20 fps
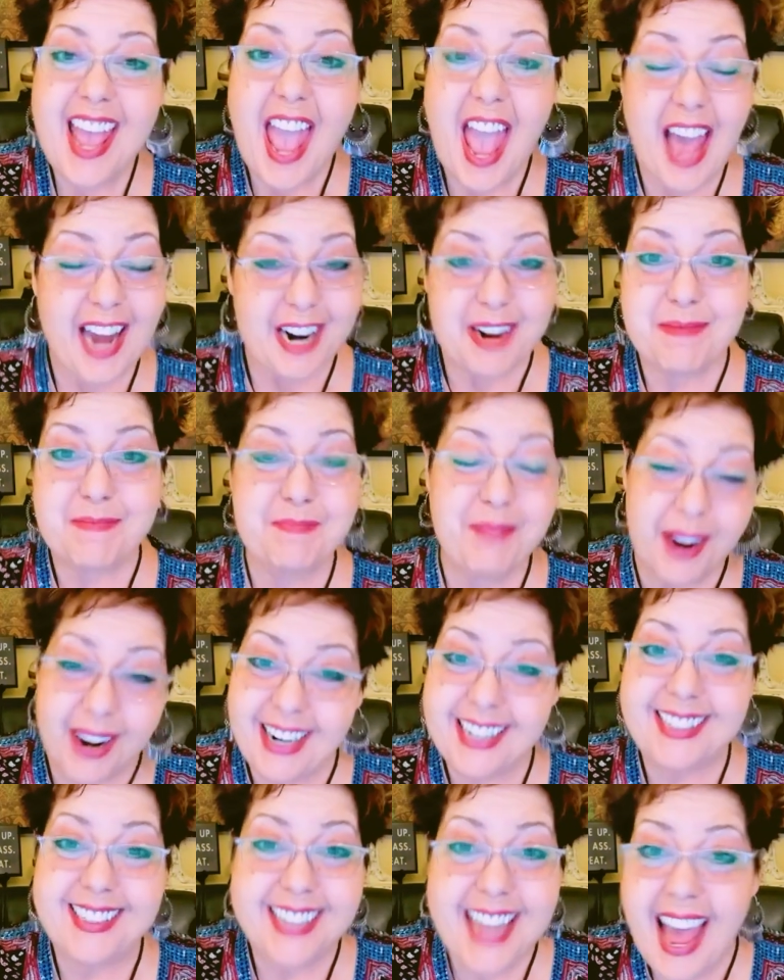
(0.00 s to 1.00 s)
and I'm
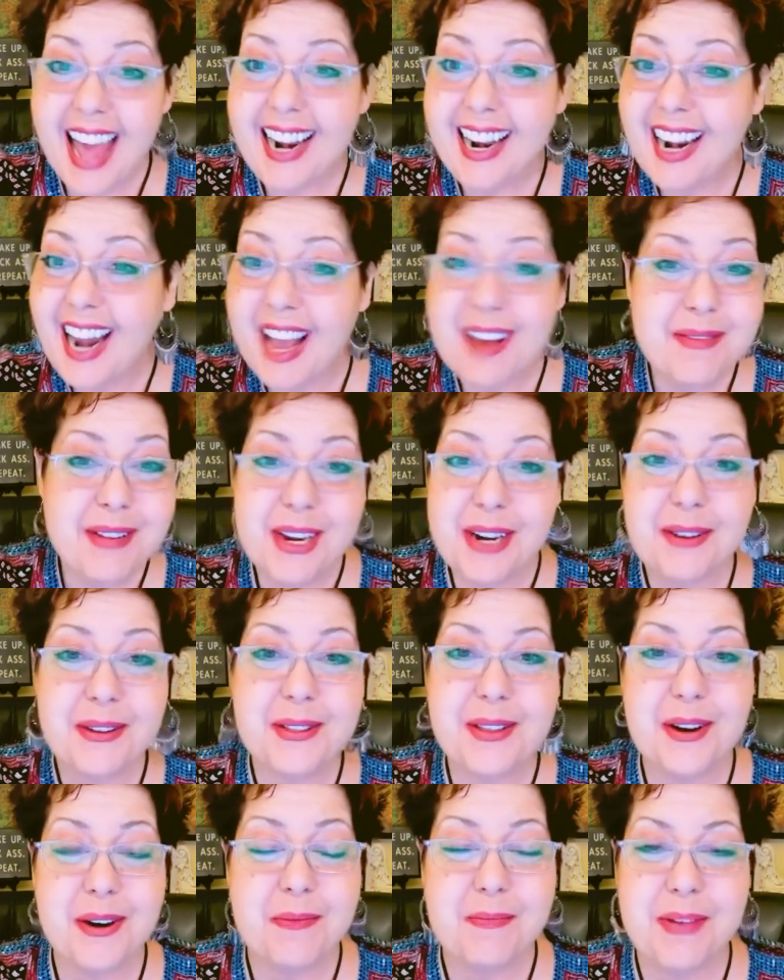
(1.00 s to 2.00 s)
Bernadette, and I'm here
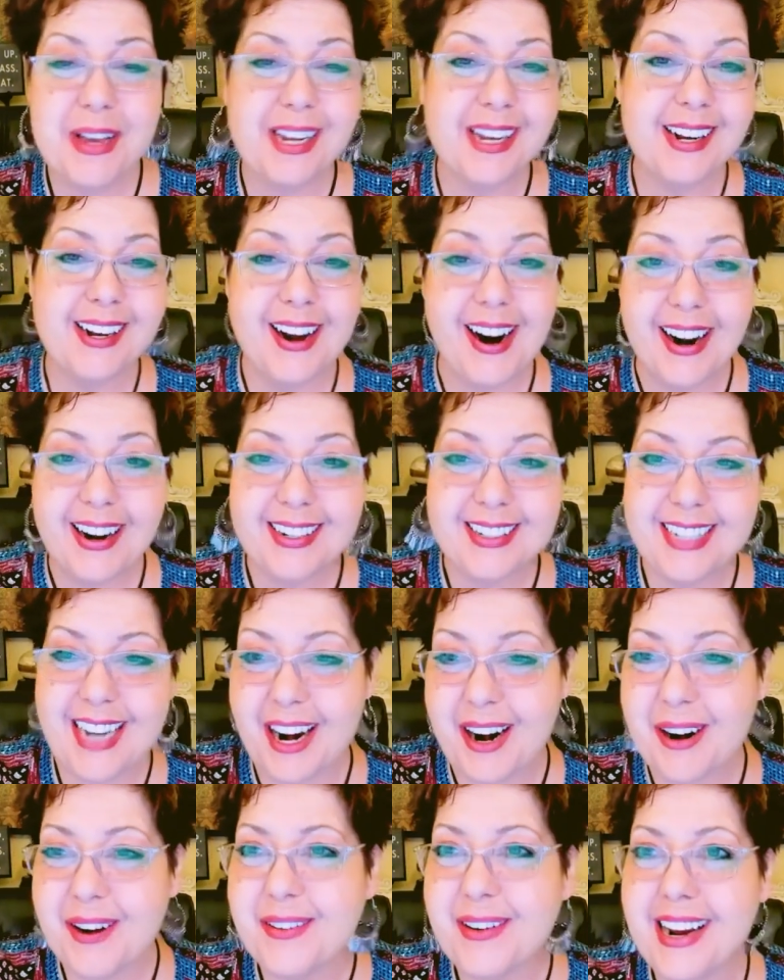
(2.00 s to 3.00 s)
with your pick a card
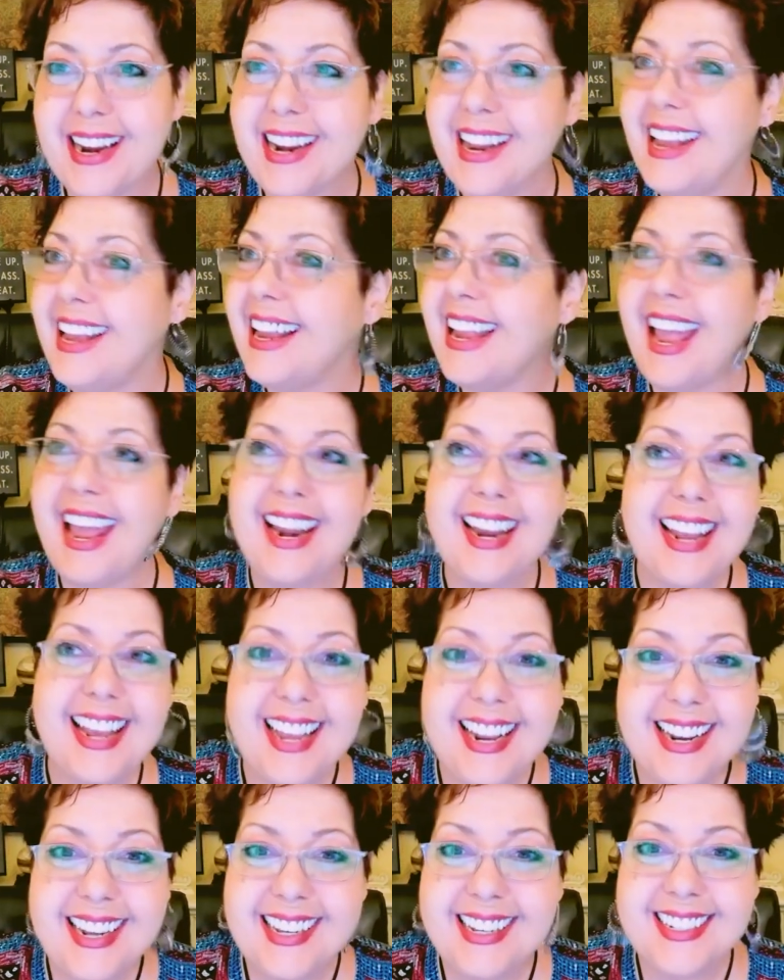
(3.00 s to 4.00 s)
tarot reading, and
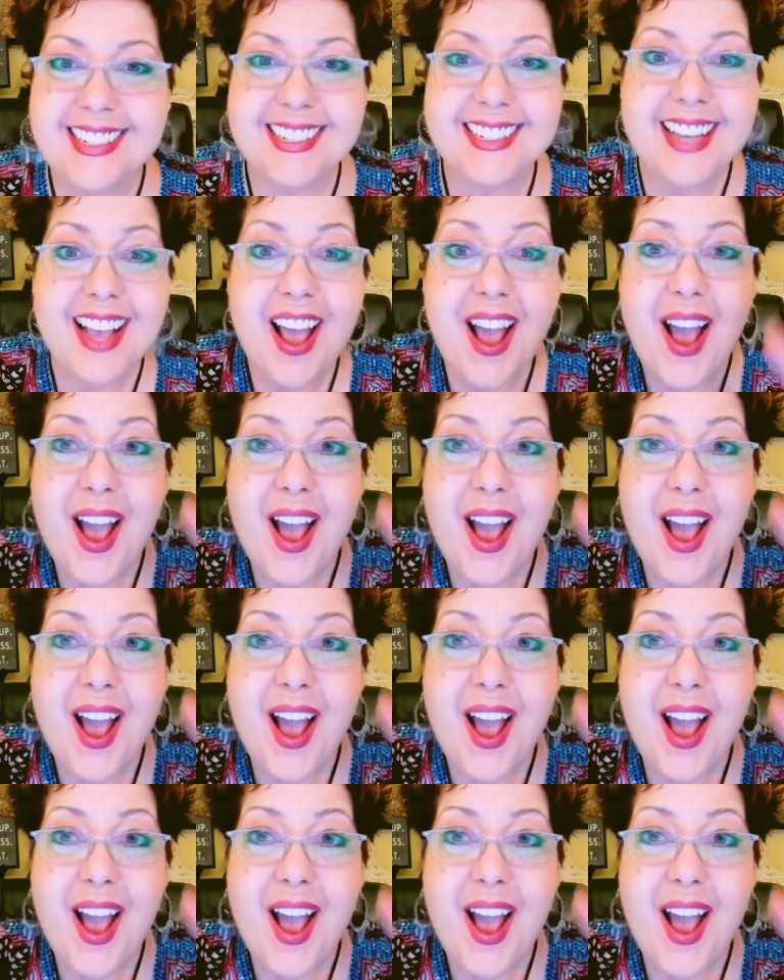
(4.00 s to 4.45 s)
it is...